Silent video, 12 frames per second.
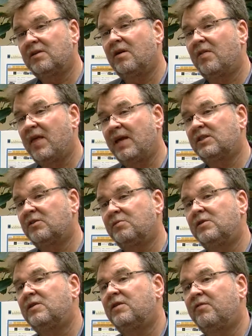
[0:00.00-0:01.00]
on that
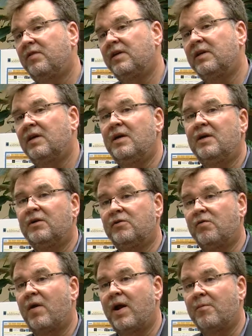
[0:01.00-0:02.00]
specific
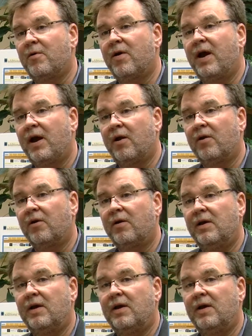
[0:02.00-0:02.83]
grammar error.